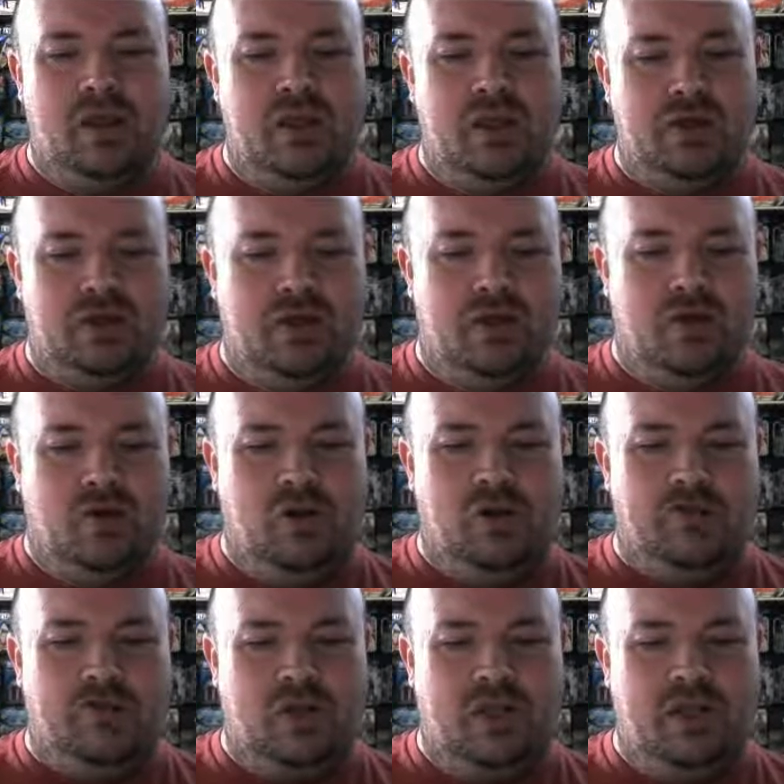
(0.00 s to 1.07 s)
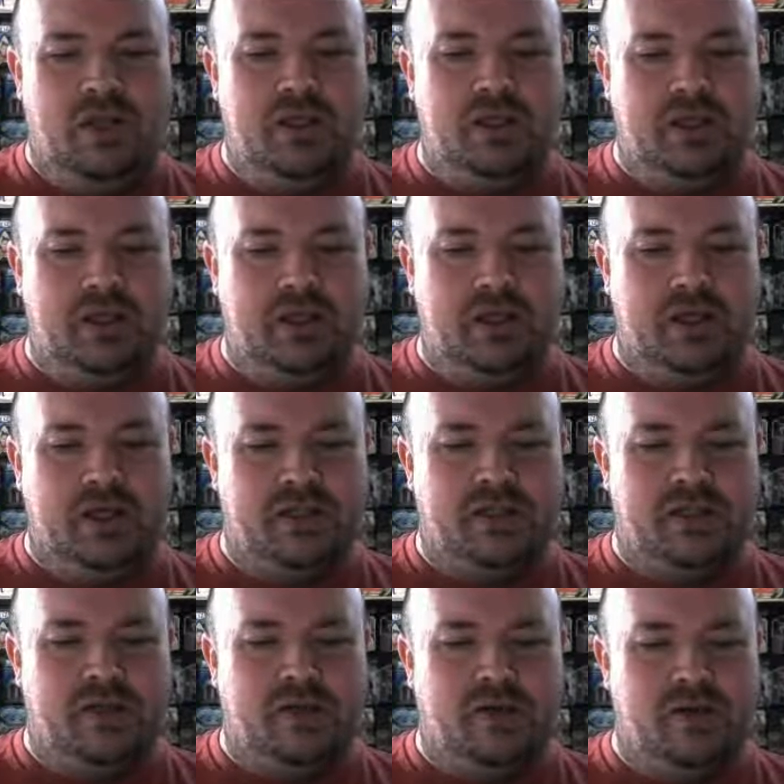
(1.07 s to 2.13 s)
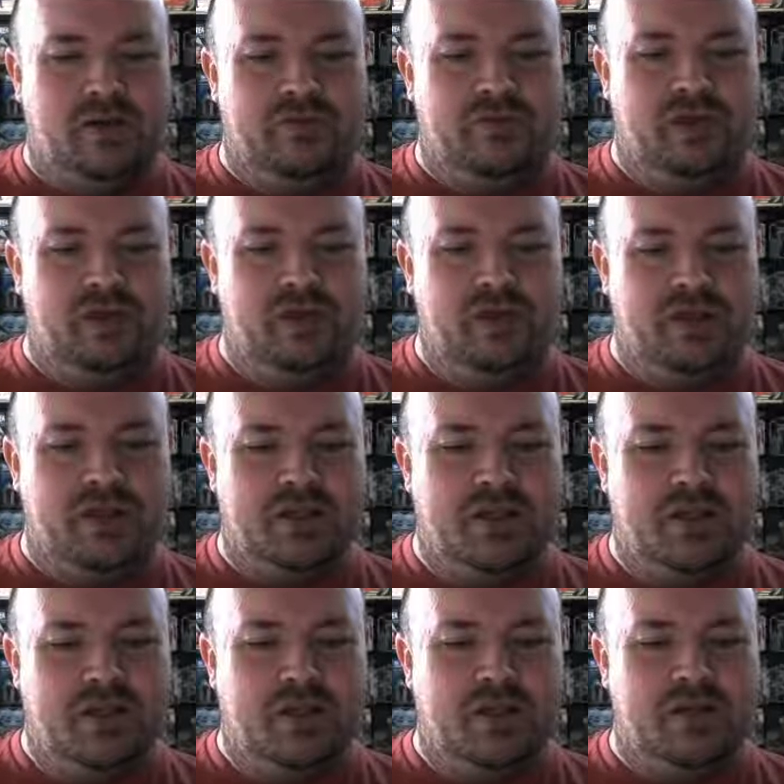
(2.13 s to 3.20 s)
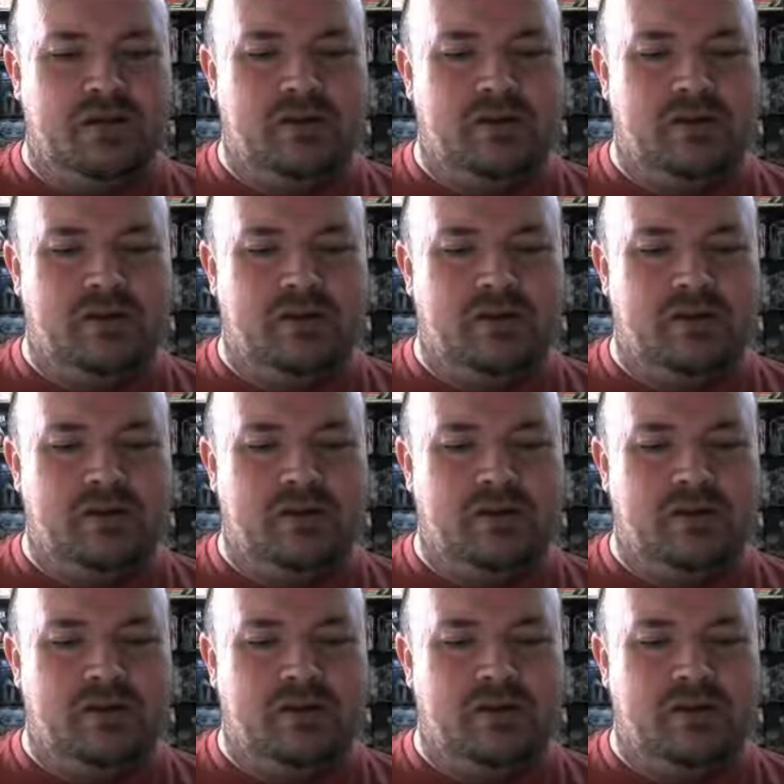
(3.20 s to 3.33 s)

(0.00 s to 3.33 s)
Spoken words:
is get all of the keys. I think I just got all of the keys, hey.